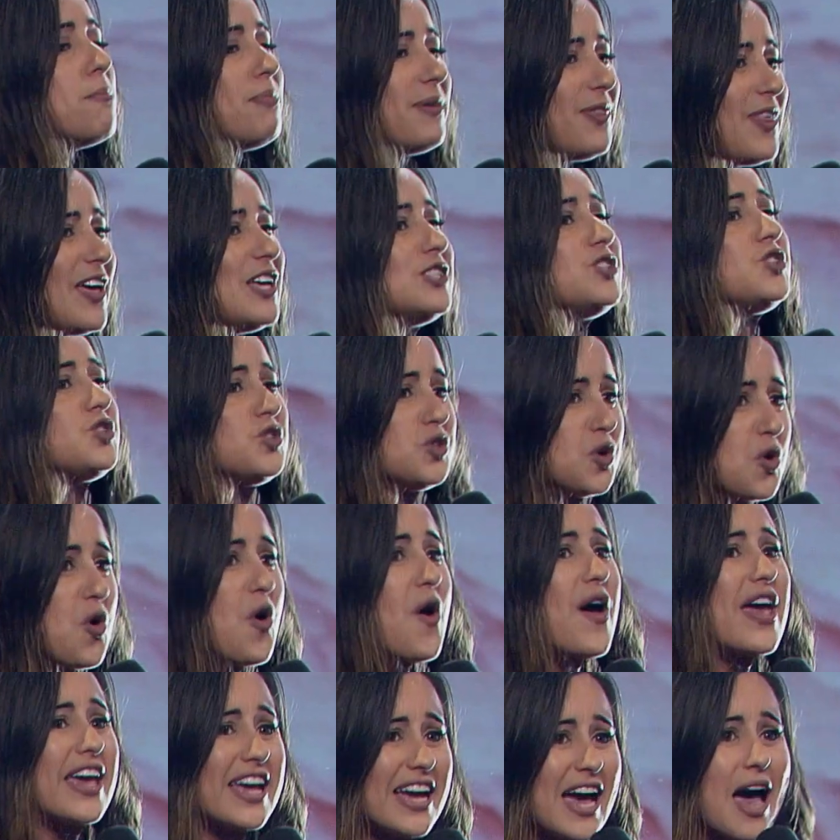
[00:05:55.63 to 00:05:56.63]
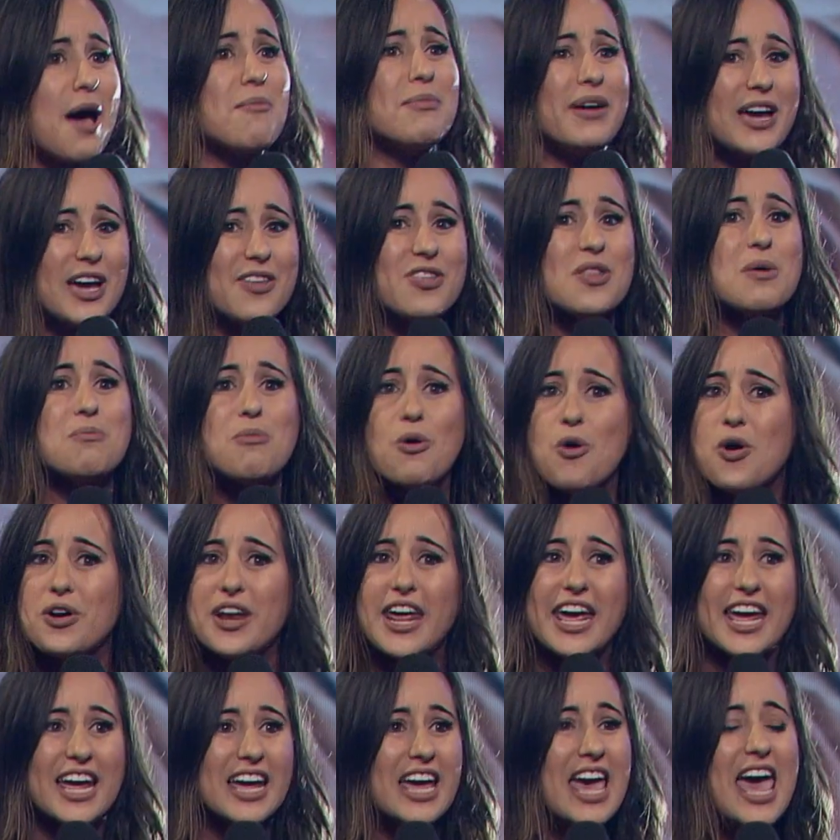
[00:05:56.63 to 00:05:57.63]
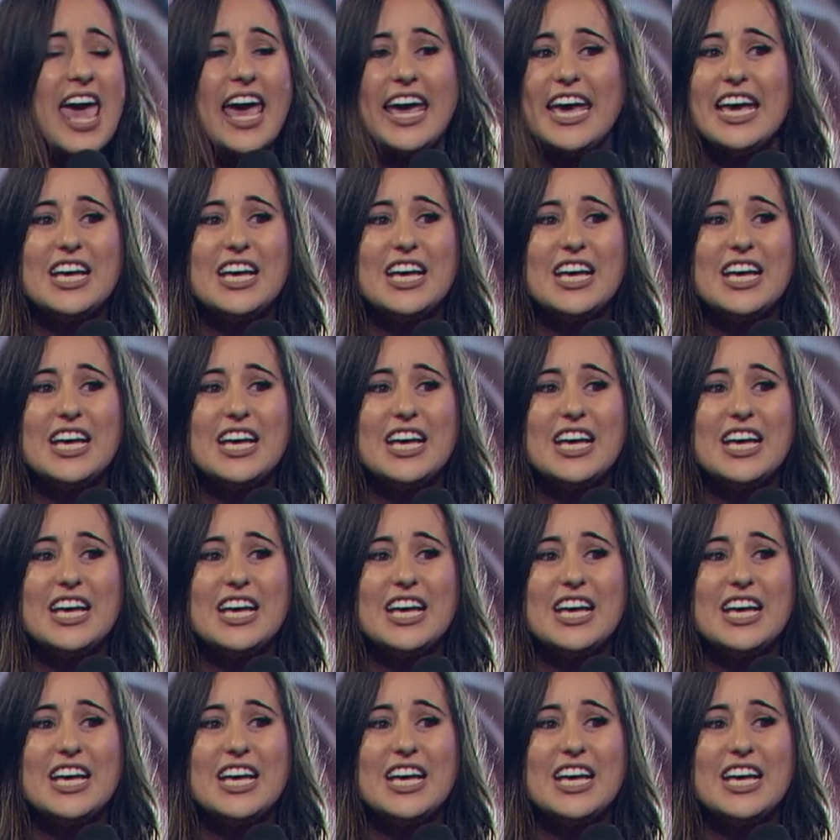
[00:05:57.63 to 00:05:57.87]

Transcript: but there's joy coming in the morning,